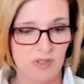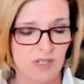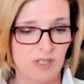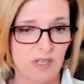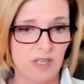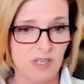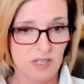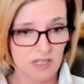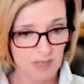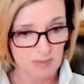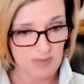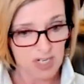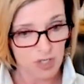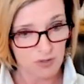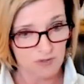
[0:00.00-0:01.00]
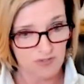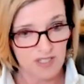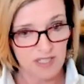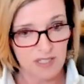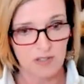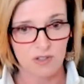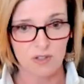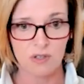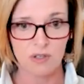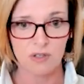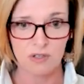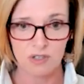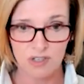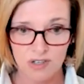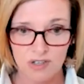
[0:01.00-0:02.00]
And it makes you feel
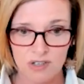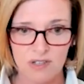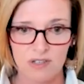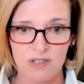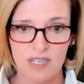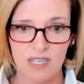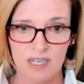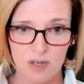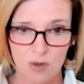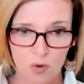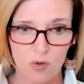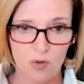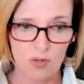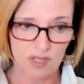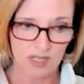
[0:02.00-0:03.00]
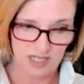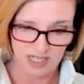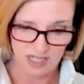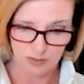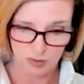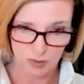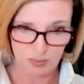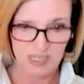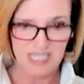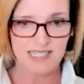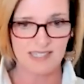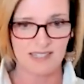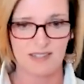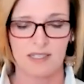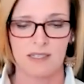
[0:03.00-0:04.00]
good and whole, and it gives you
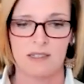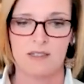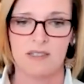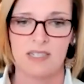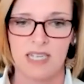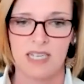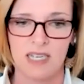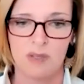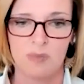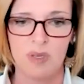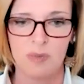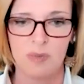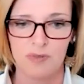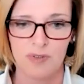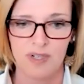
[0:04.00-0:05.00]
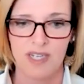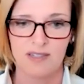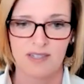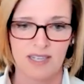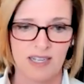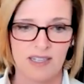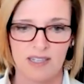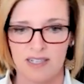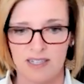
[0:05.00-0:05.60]
peace at the end of the day. And people forget that.